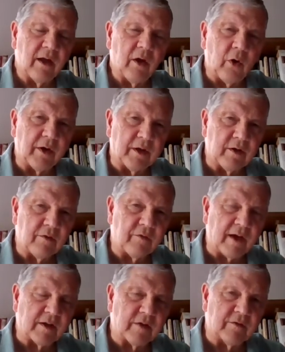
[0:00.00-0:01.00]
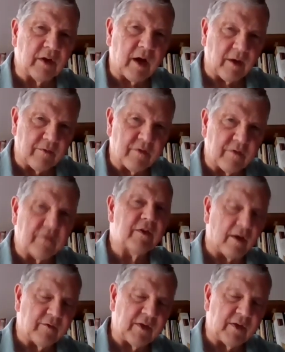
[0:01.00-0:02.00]
ineffective
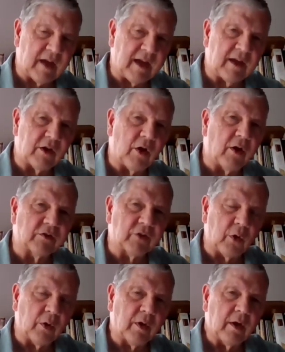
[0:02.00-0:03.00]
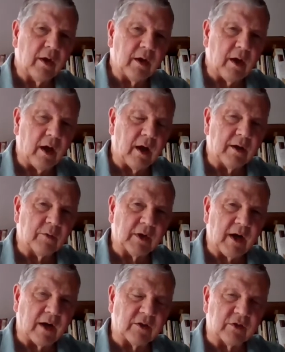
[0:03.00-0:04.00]
of it, and also in
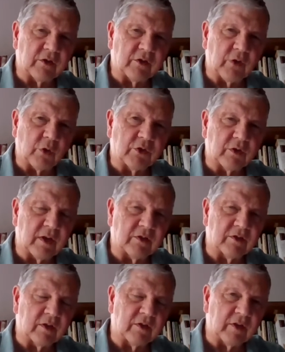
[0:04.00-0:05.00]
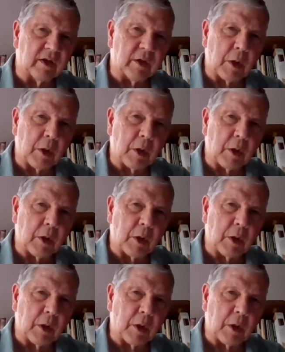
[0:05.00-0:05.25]
regards to social distancing.